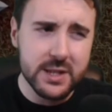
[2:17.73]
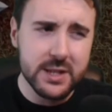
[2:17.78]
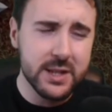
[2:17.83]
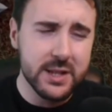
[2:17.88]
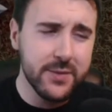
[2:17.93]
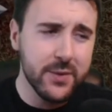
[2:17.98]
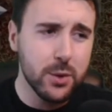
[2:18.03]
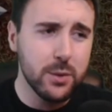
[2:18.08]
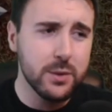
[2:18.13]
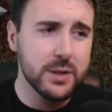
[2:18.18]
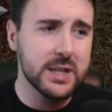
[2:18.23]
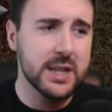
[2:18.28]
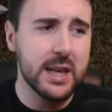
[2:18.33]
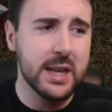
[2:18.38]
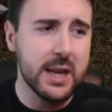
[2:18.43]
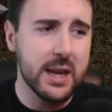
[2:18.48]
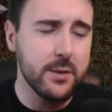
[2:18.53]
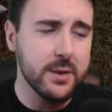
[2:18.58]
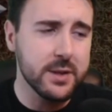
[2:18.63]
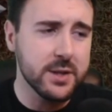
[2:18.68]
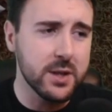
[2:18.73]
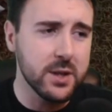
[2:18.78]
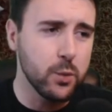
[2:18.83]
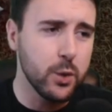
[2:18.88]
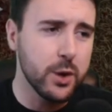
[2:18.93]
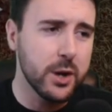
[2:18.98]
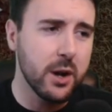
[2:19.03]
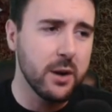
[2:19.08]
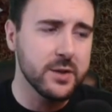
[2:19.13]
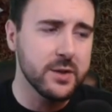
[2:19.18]
The difficulty here is the
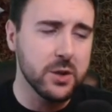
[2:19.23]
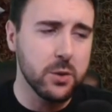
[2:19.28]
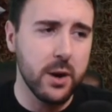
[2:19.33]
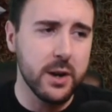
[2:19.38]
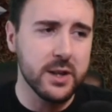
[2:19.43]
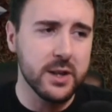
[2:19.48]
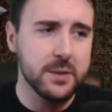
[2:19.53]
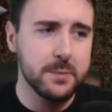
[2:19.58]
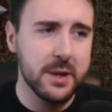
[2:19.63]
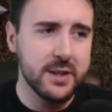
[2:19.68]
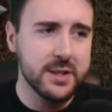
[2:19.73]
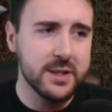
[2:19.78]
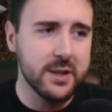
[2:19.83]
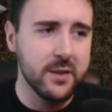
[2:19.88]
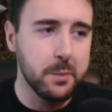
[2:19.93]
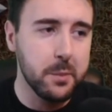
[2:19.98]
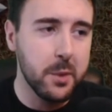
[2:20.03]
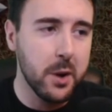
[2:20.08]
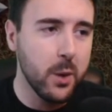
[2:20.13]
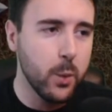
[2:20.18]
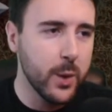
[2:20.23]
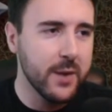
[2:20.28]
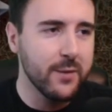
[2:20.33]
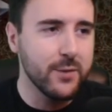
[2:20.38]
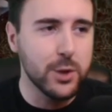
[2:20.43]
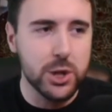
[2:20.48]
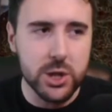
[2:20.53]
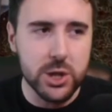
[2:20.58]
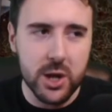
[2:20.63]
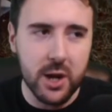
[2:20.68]
Wood Elves are quite expensive, but
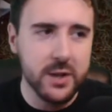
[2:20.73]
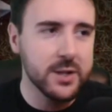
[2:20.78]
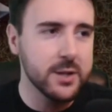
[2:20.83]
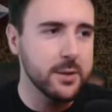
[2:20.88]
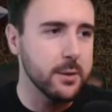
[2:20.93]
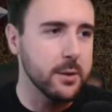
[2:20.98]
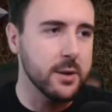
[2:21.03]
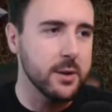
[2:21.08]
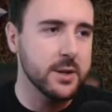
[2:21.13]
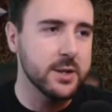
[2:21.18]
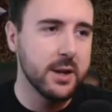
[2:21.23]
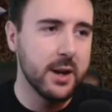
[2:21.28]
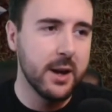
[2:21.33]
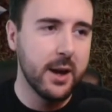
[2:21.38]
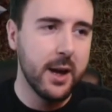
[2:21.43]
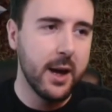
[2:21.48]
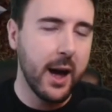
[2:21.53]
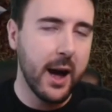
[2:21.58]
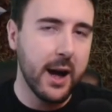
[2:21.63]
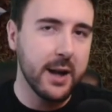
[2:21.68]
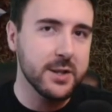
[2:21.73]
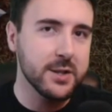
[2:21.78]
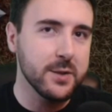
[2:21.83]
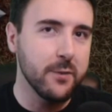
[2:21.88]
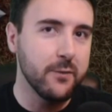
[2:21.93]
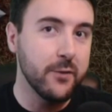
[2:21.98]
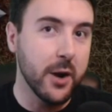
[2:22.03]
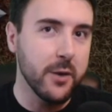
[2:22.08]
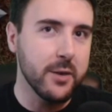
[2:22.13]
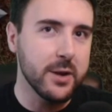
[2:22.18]
we've just looked at
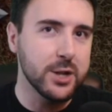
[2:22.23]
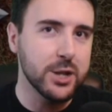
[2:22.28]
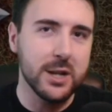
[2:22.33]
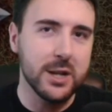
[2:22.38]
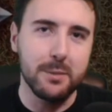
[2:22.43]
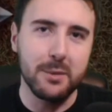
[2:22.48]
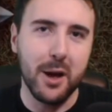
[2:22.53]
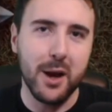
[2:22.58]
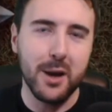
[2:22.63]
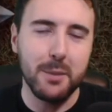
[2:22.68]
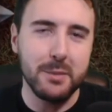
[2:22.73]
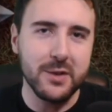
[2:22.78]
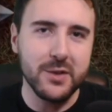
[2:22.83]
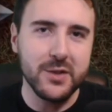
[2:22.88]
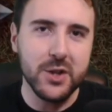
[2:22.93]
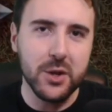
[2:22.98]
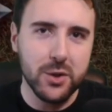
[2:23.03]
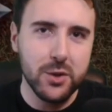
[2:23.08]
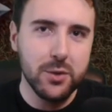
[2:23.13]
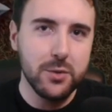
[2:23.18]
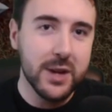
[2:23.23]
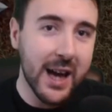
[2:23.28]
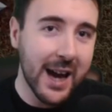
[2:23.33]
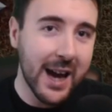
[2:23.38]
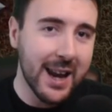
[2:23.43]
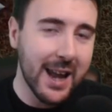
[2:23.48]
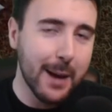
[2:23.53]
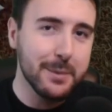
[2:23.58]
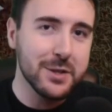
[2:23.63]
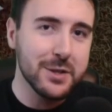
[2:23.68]
some very cheap linemen, so you
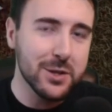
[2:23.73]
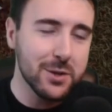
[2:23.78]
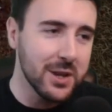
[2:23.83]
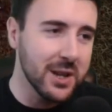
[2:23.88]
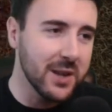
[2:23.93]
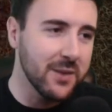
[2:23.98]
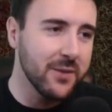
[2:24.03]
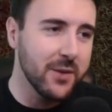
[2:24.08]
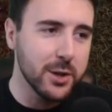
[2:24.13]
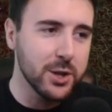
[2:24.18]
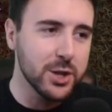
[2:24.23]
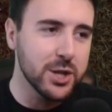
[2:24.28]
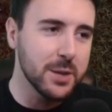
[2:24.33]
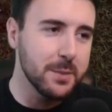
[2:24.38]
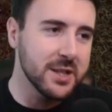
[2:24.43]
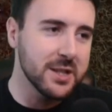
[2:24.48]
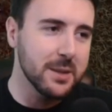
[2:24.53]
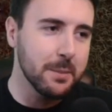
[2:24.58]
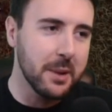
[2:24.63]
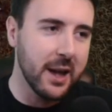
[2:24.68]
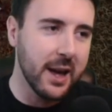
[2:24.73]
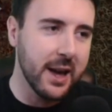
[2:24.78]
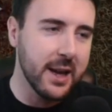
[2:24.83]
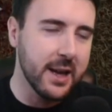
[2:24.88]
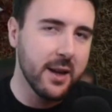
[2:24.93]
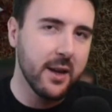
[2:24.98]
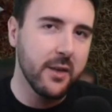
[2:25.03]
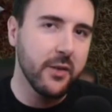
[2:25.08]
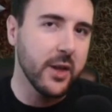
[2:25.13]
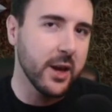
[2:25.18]
can absolutely fudge them into
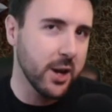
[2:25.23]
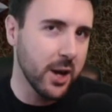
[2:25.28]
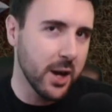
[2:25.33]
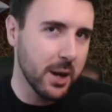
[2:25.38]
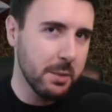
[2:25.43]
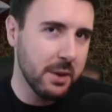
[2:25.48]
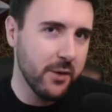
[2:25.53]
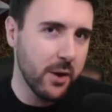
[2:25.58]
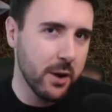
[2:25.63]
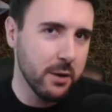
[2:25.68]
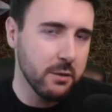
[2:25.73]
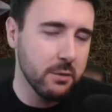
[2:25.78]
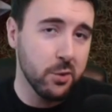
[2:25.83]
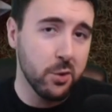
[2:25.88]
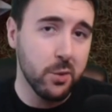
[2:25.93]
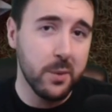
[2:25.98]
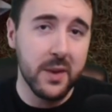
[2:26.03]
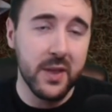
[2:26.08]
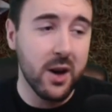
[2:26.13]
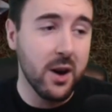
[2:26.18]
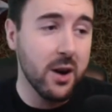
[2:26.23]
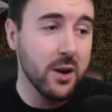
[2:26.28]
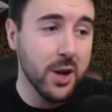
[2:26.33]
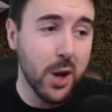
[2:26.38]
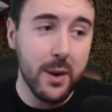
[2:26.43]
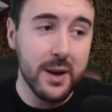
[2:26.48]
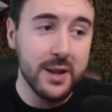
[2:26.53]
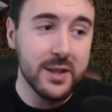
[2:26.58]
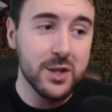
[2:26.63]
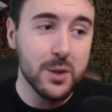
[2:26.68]
play. They're going to be vulnerable, but they are
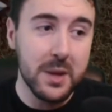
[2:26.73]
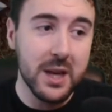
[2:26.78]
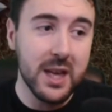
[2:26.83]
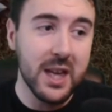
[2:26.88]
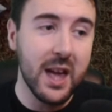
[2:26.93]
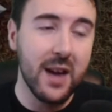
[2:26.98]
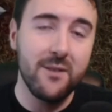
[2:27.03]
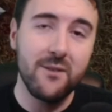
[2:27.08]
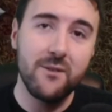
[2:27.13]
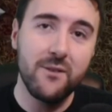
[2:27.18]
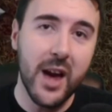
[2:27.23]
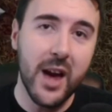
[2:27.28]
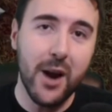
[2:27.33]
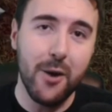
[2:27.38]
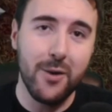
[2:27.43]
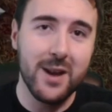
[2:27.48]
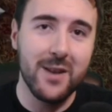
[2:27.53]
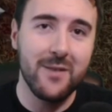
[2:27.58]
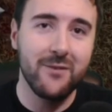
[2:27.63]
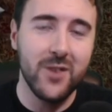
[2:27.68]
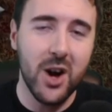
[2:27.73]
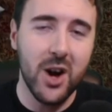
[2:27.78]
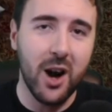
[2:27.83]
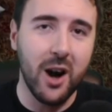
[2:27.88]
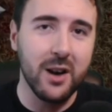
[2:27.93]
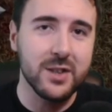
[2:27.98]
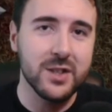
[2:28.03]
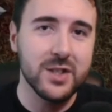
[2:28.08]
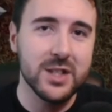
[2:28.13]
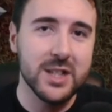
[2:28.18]
going to be very
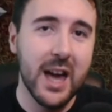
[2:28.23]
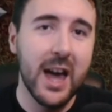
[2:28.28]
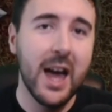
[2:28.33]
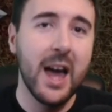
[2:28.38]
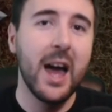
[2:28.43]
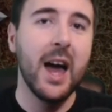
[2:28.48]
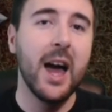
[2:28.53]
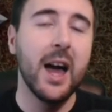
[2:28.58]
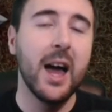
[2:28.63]
fast,